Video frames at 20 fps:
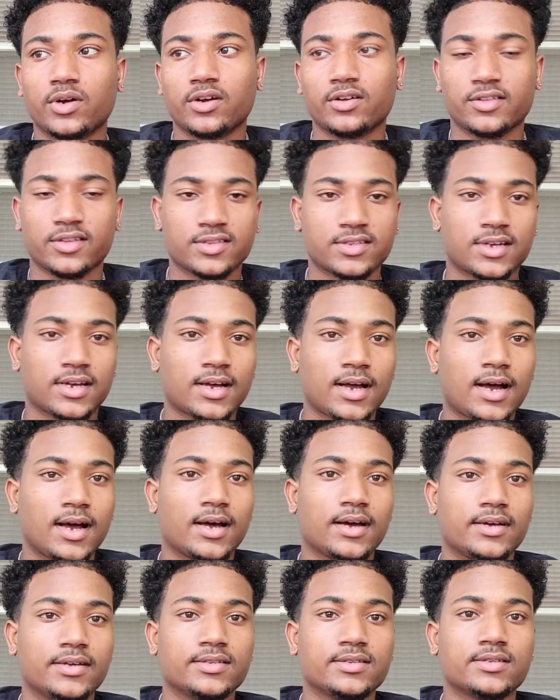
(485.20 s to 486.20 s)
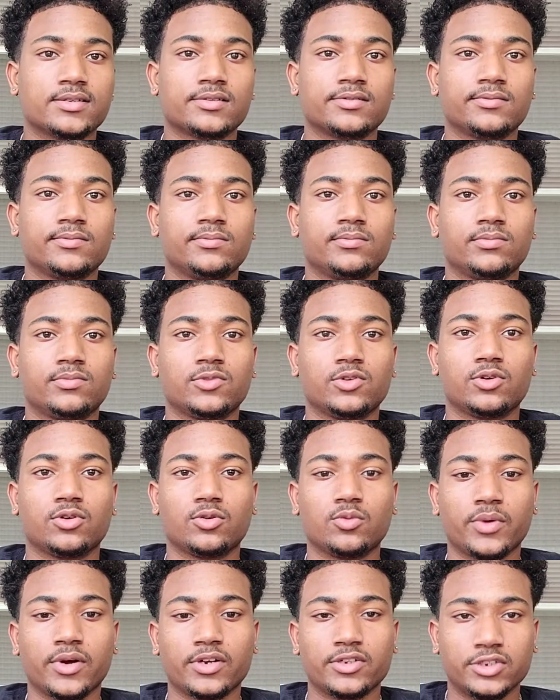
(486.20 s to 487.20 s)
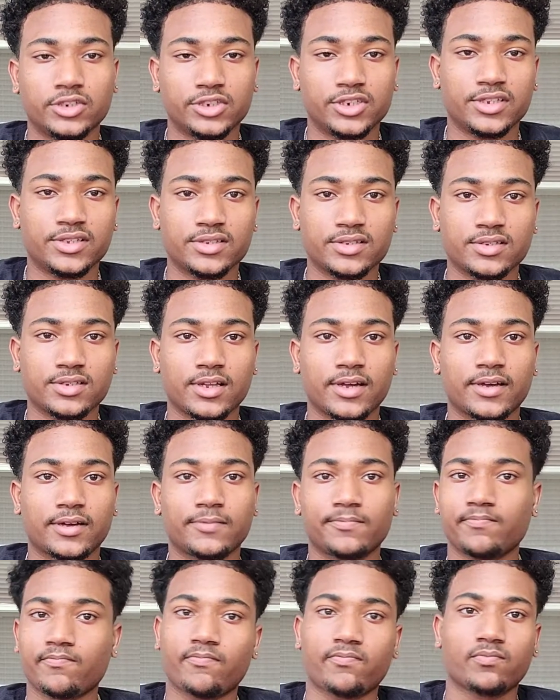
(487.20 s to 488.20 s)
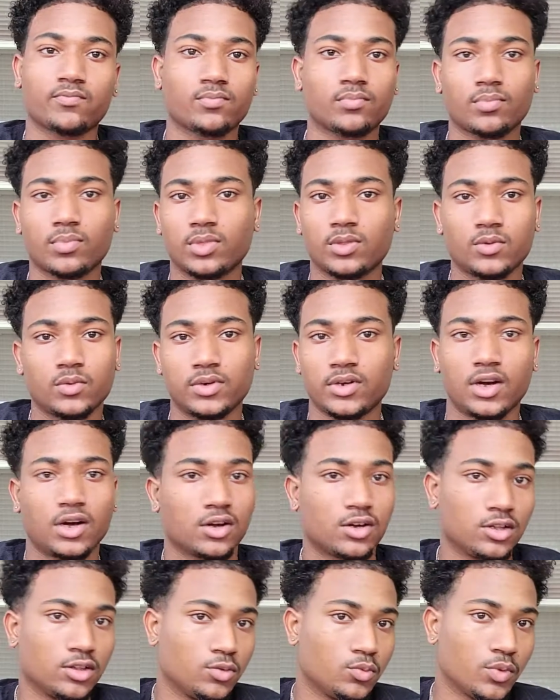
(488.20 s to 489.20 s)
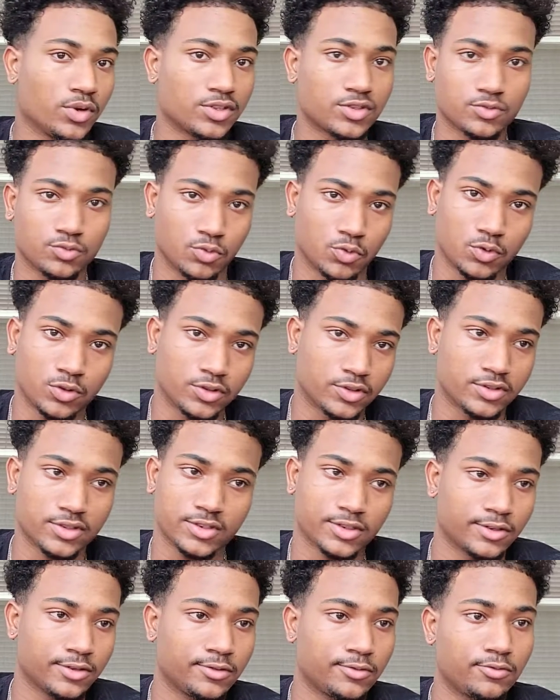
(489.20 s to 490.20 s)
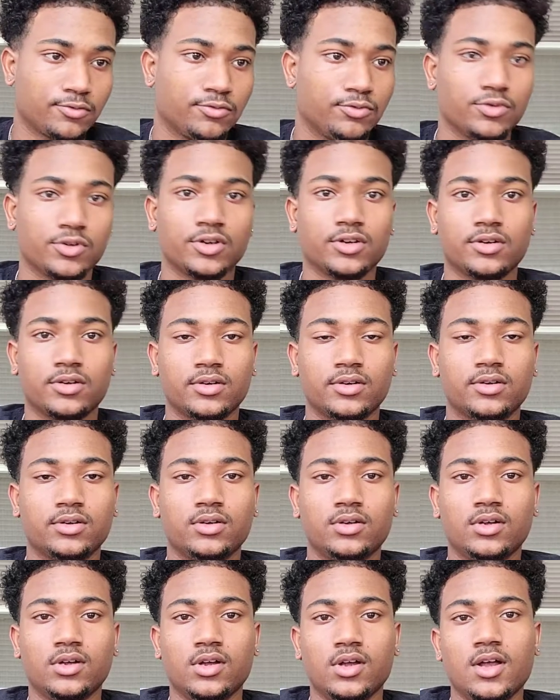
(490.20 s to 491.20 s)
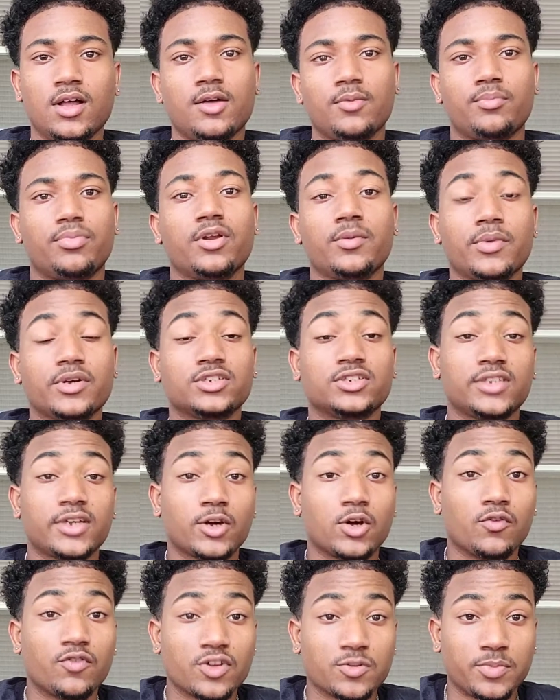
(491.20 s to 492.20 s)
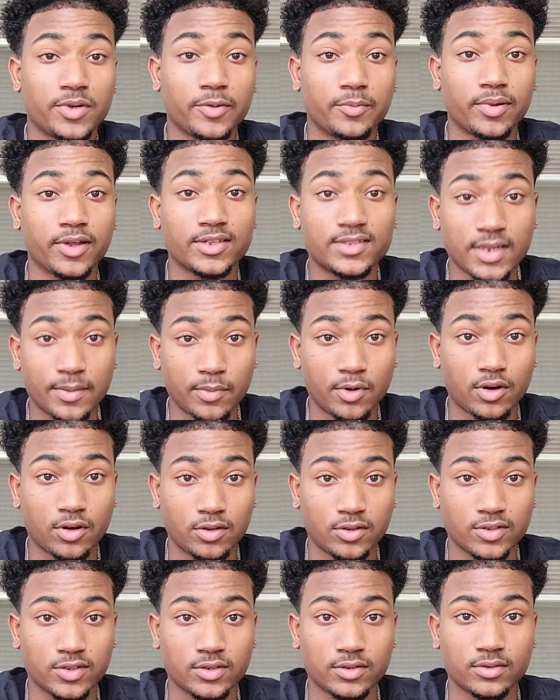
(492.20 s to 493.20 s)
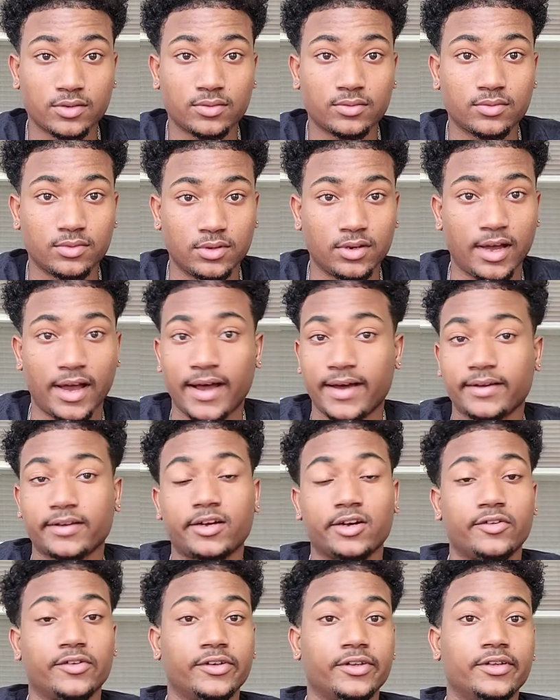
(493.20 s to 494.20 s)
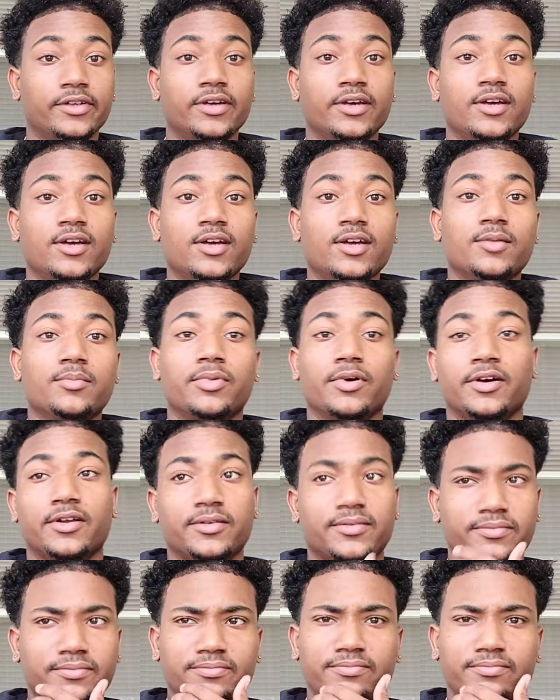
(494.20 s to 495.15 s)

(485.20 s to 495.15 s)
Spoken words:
the Sakai's, or where Jin's like uncle once ruled, or pretty much take over this big place that Mongols are at currently. But